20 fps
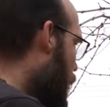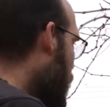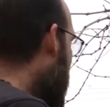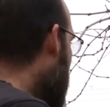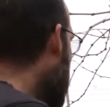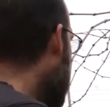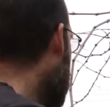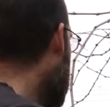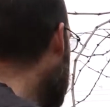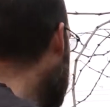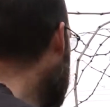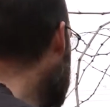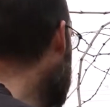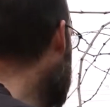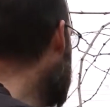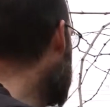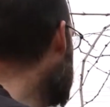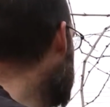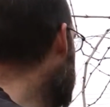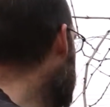and I
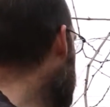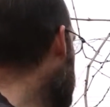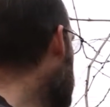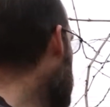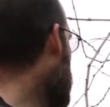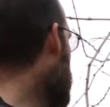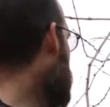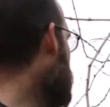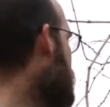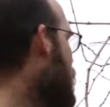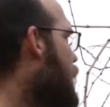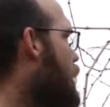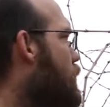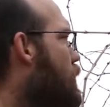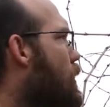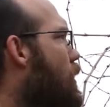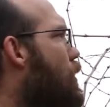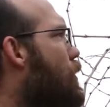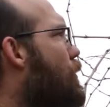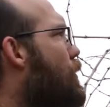have all my
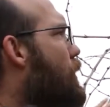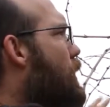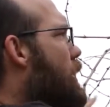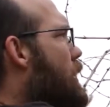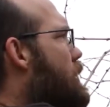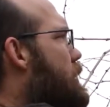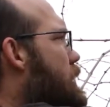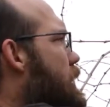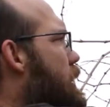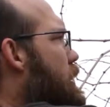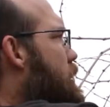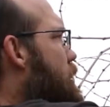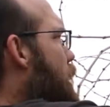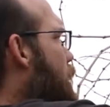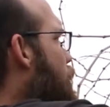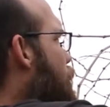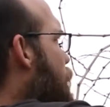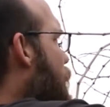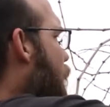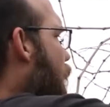growth is
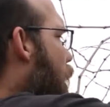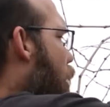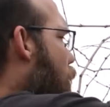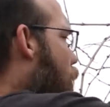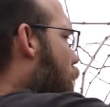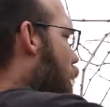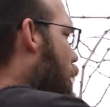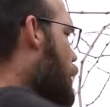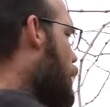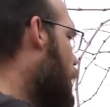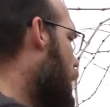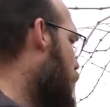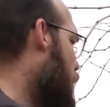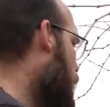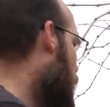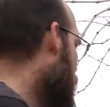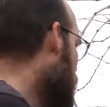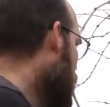up now where I want it.